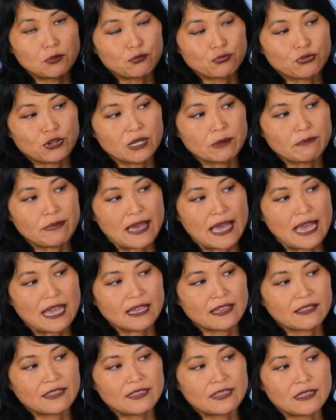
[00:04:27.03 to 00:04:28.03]
bring
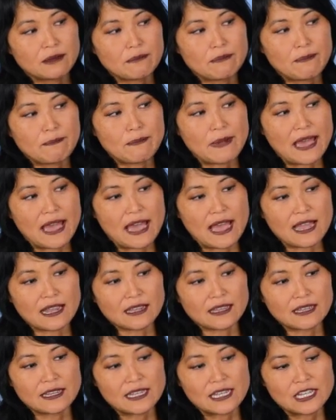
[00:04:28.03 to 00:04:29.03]
back the
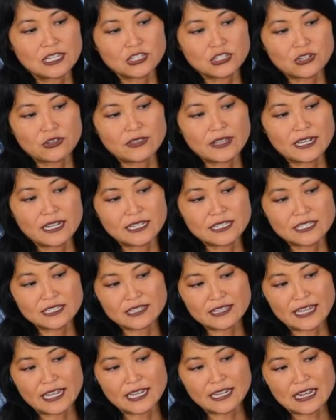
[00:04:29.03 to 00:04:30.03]
back so that
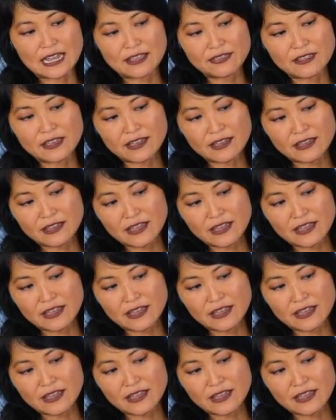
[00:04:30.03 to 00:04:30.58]
it's laying on the